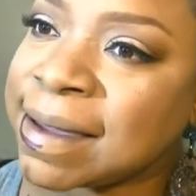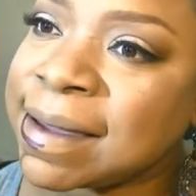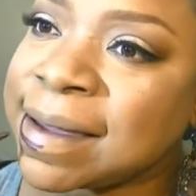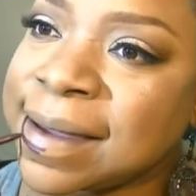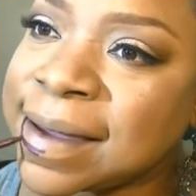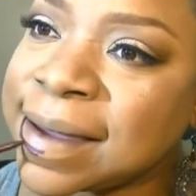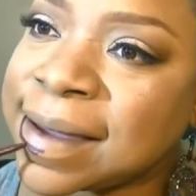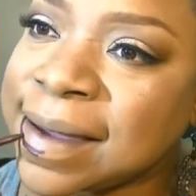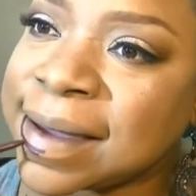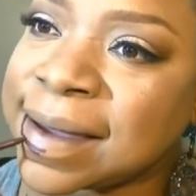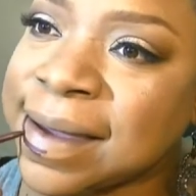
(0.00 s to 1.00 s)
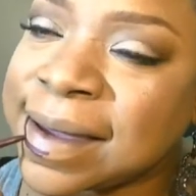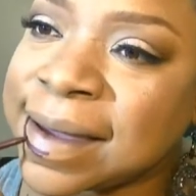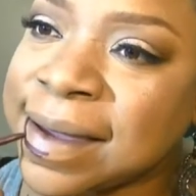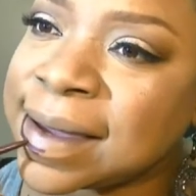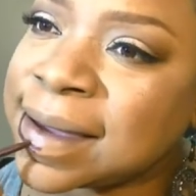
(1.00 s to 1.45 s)
setting spray
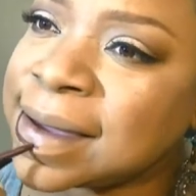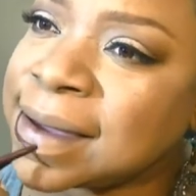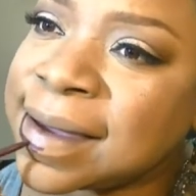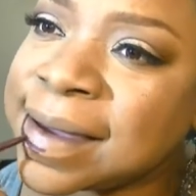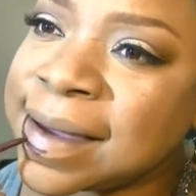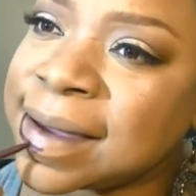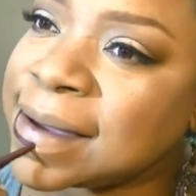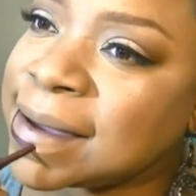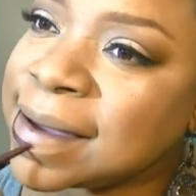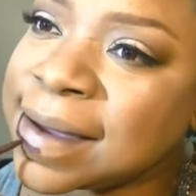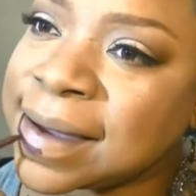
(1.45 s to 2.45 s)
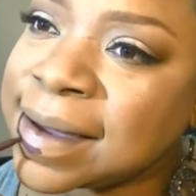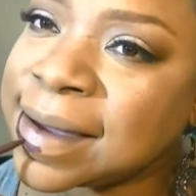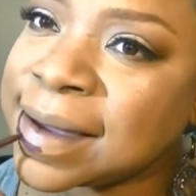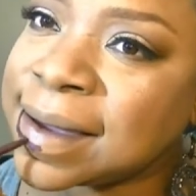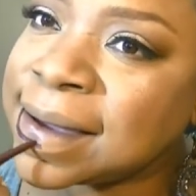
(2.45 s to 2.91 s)
to help it
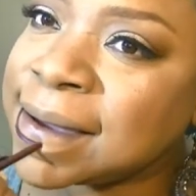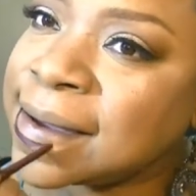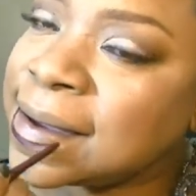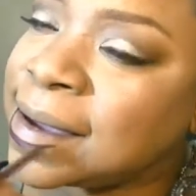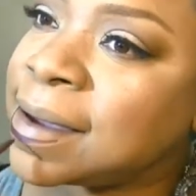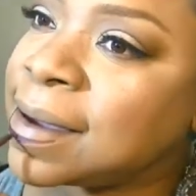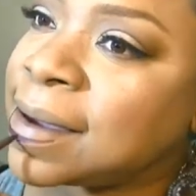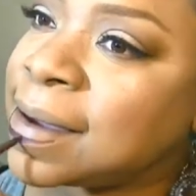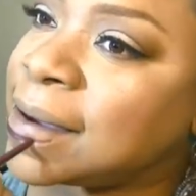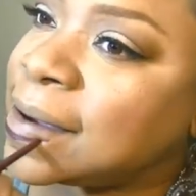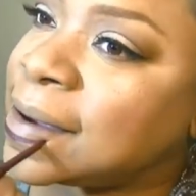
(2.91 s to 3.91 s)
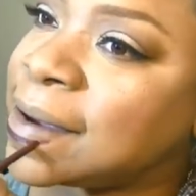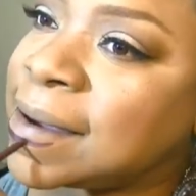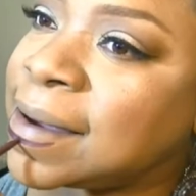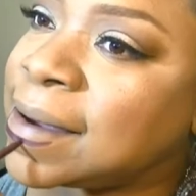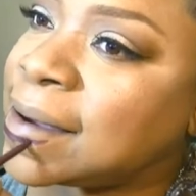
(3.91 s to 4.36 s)
last. And I was hoping it wouldn't
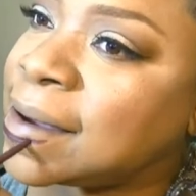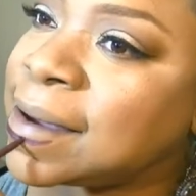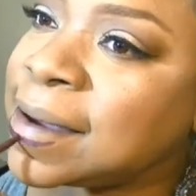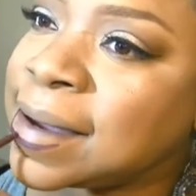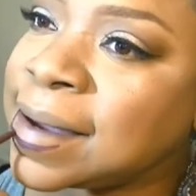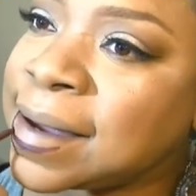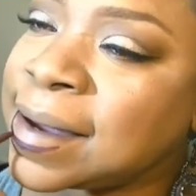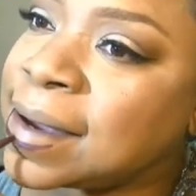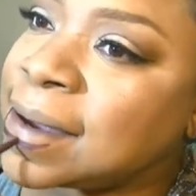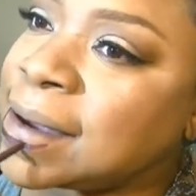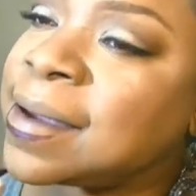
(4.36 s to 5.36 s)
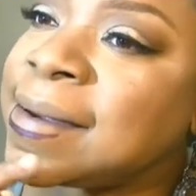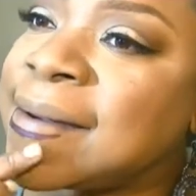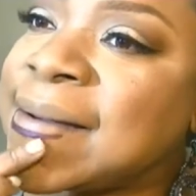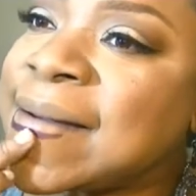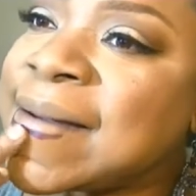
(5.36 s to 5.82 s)
make me oily, but it did.
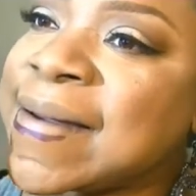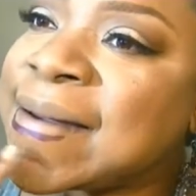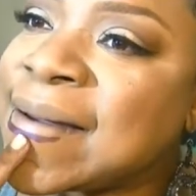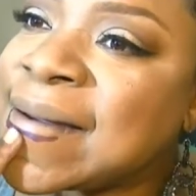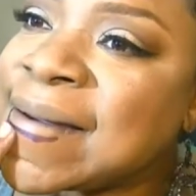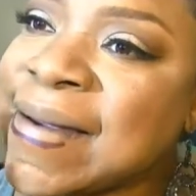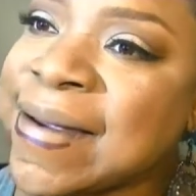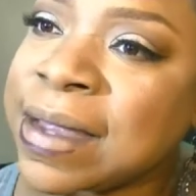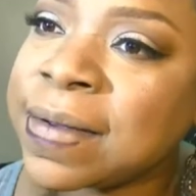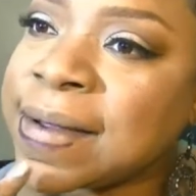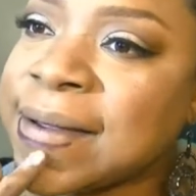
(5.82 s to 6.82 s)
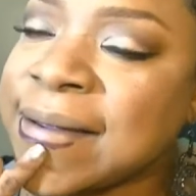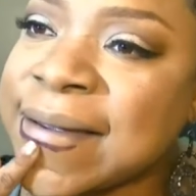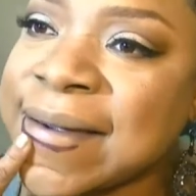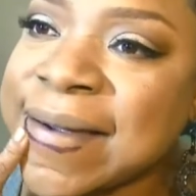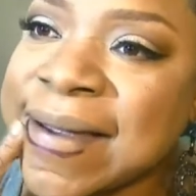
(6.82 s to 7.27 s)
So here I'm using
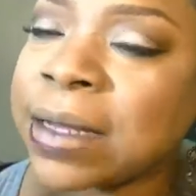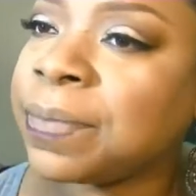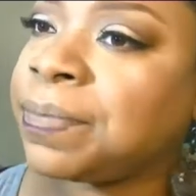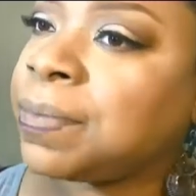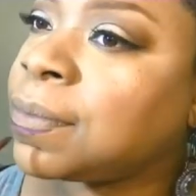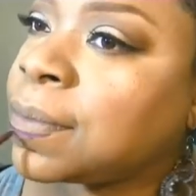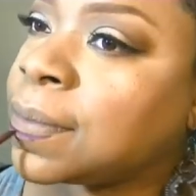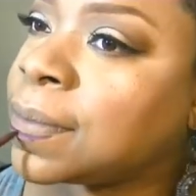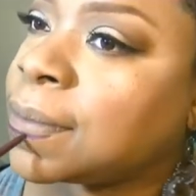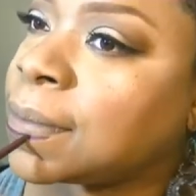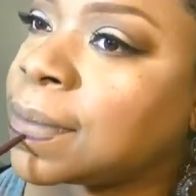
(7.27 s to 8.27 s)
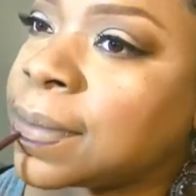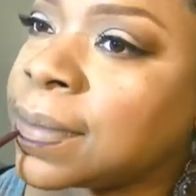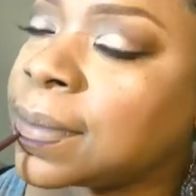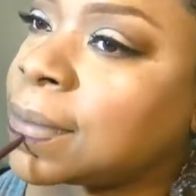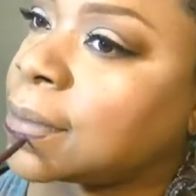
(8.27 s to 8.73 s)
Milani's Sugar Plum lip
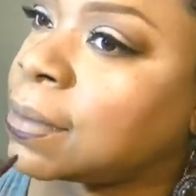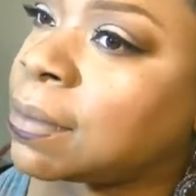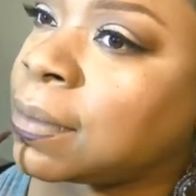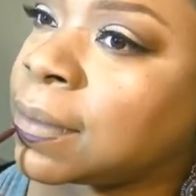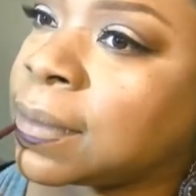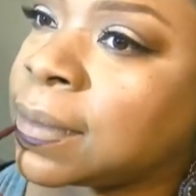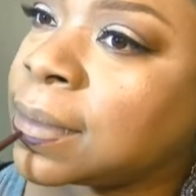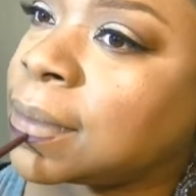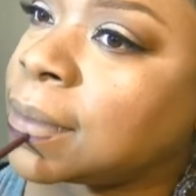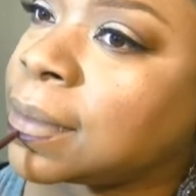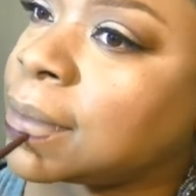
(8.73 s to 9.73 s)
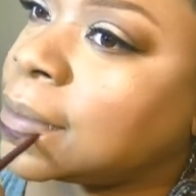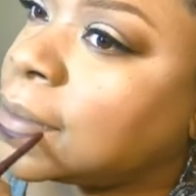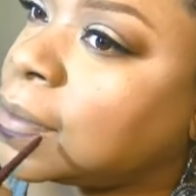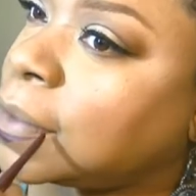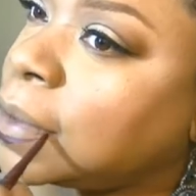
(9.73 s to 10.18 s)
liner, and
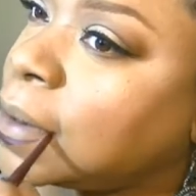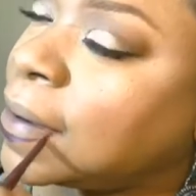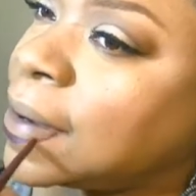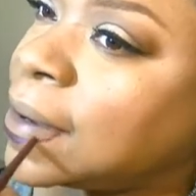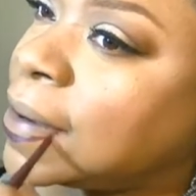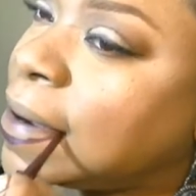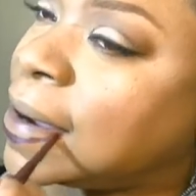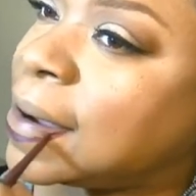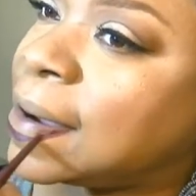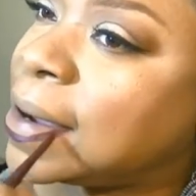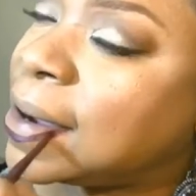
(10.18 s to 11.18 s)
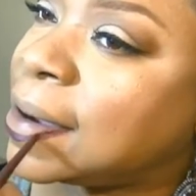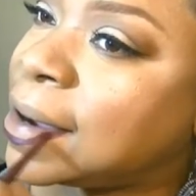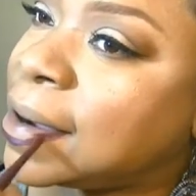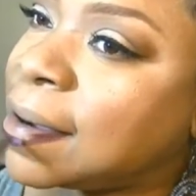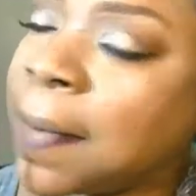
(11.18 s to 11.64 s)
I
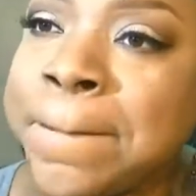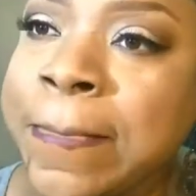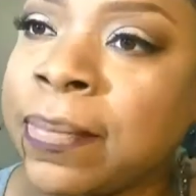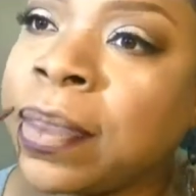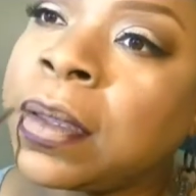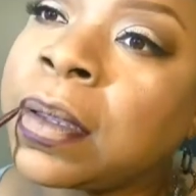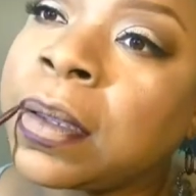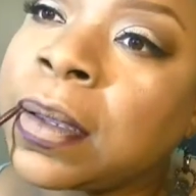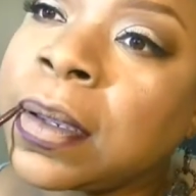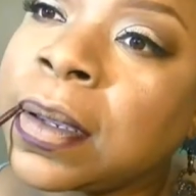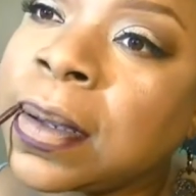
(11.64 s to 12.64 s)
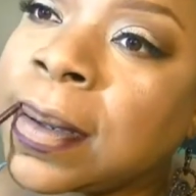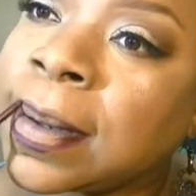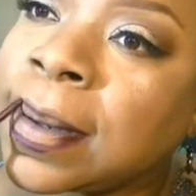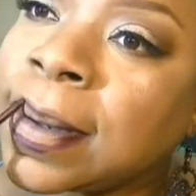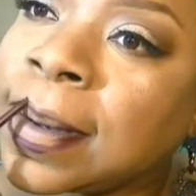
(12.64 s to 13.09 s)
think this is very comparison
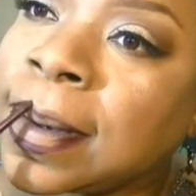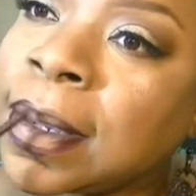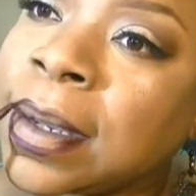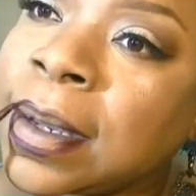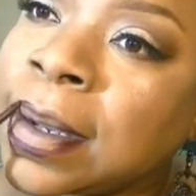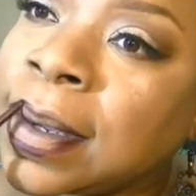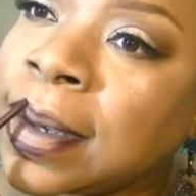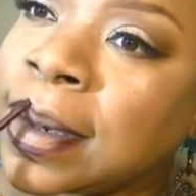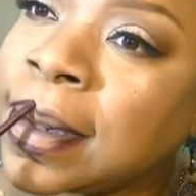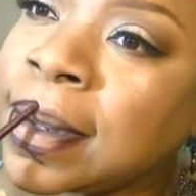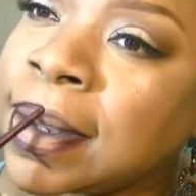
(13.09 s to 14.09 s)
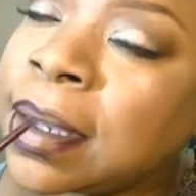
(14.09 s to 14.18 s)
to Night